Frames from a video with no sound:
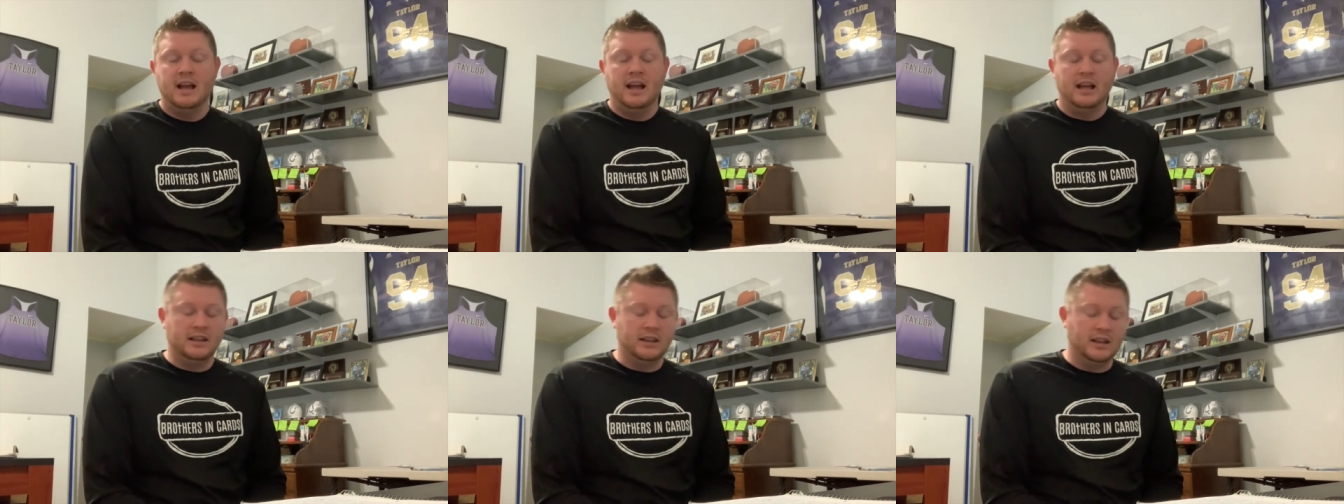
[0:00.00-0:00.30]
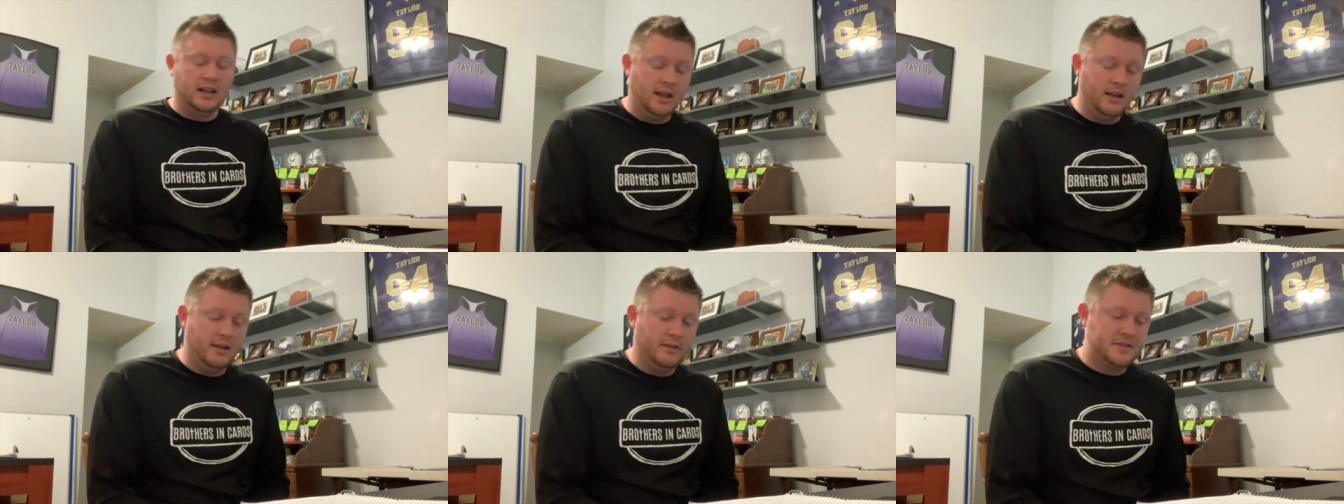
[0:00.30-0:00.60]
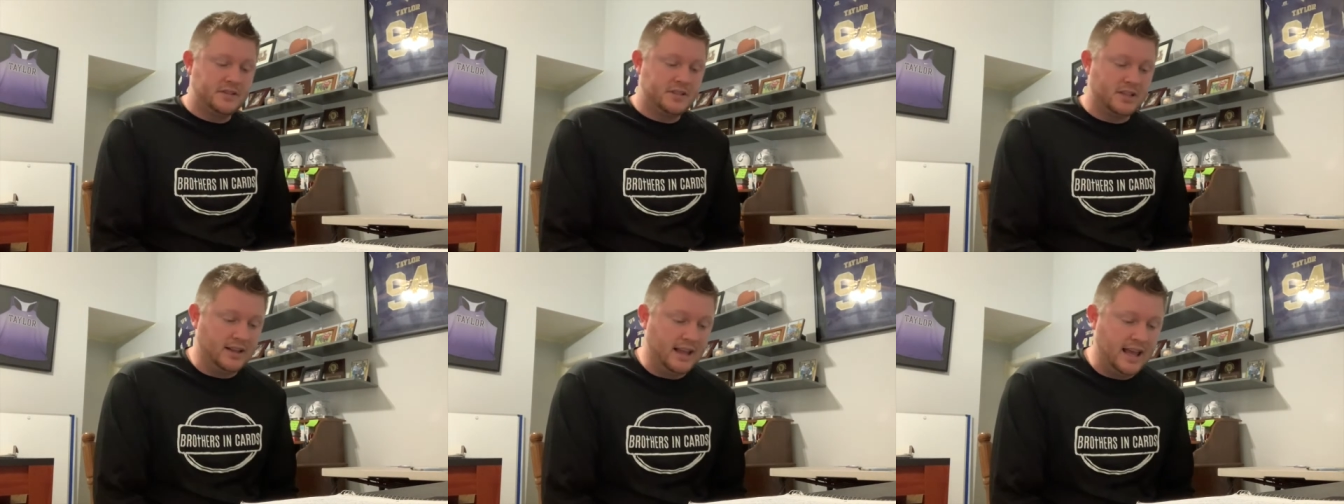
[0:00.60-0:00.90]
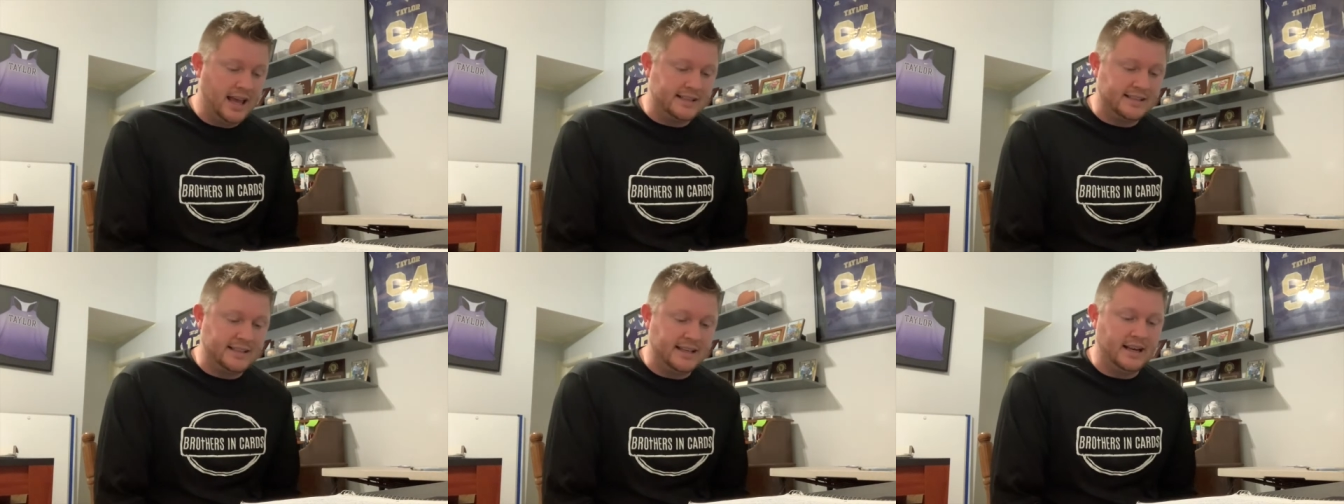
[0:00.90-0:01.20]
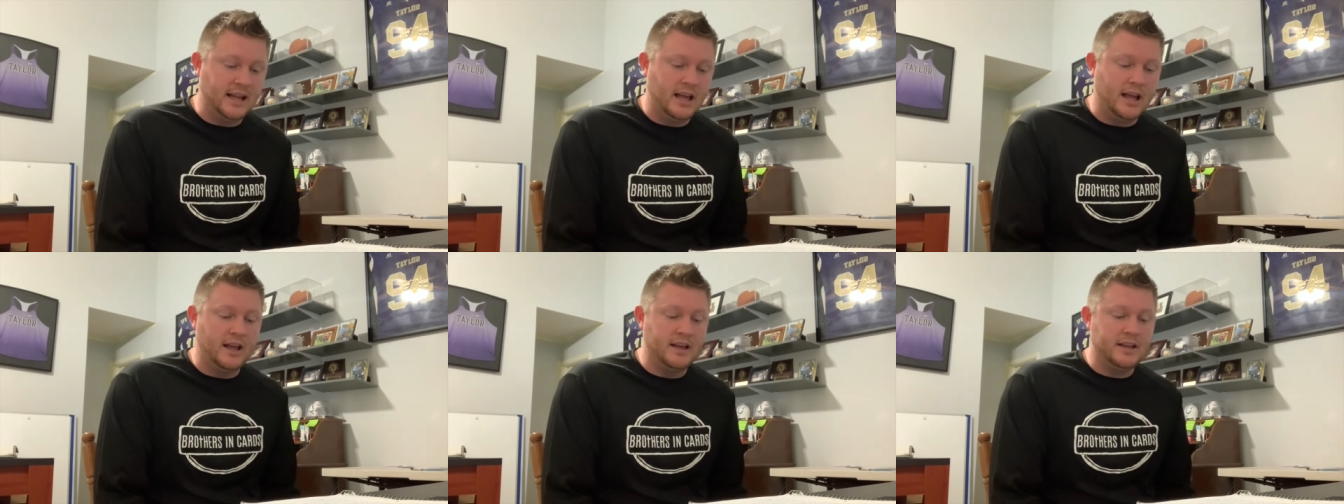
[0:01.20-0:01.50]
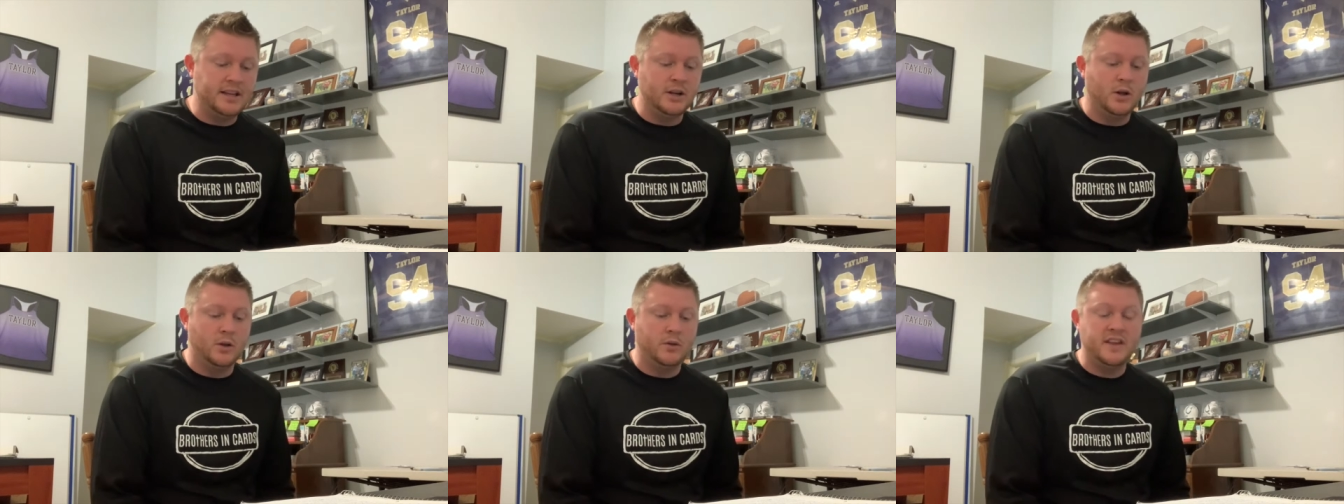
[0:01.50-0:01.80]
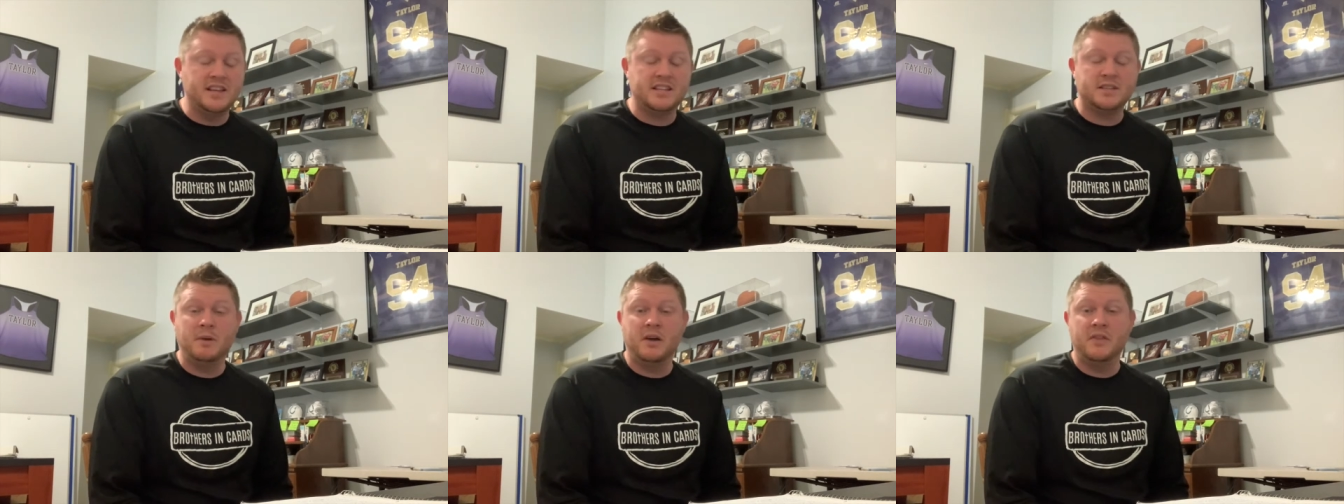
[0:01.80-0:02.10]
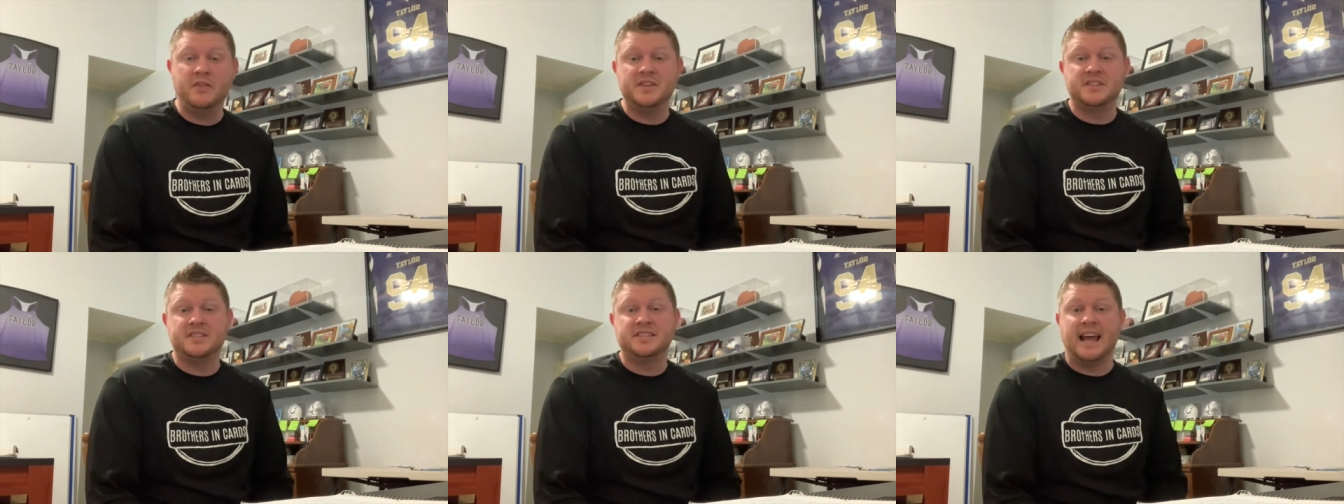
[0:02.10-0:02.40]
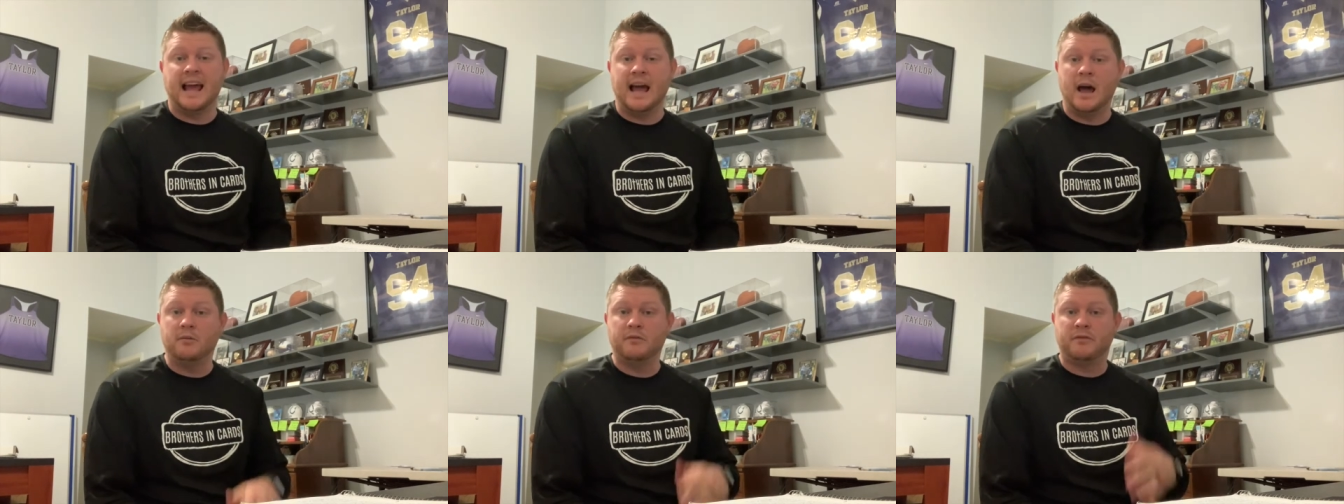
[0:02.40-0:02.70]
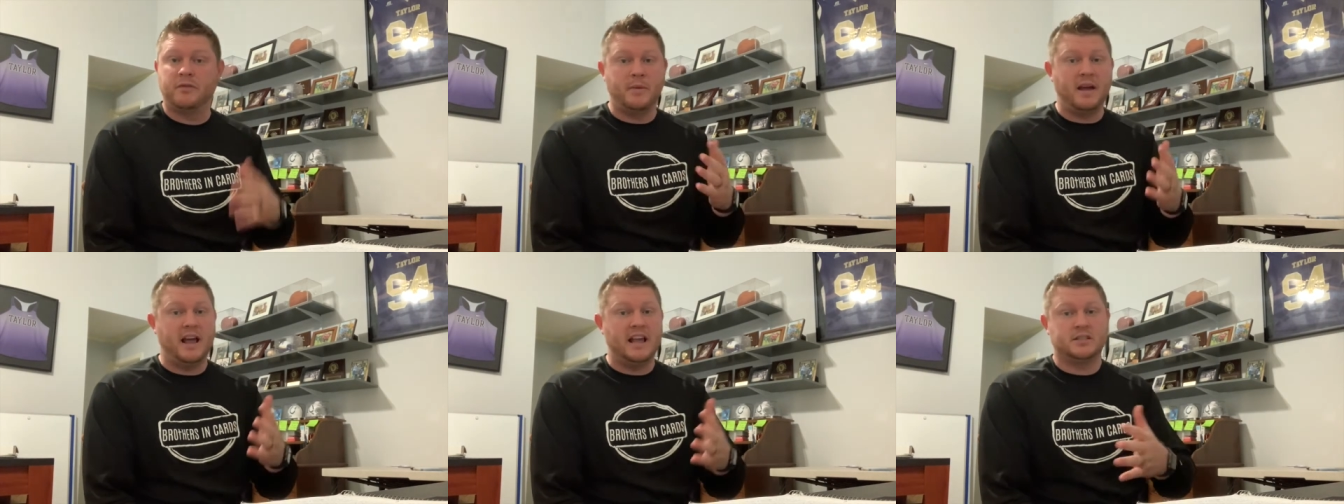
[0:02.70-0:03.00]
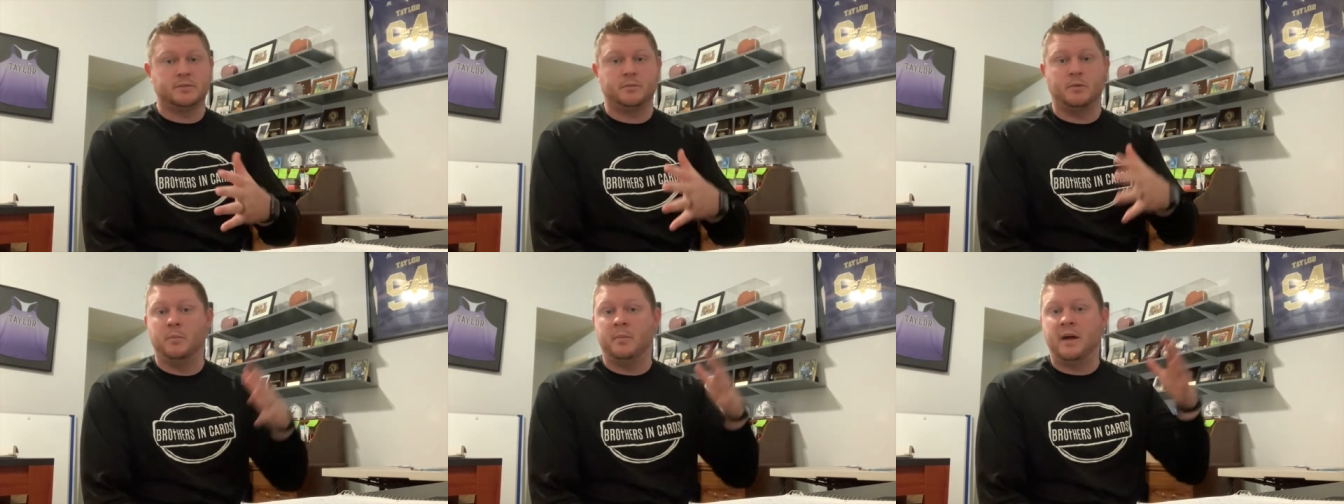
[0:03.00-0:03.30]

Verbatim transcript: I love Select. And, uh, you know, this month is down for basketball.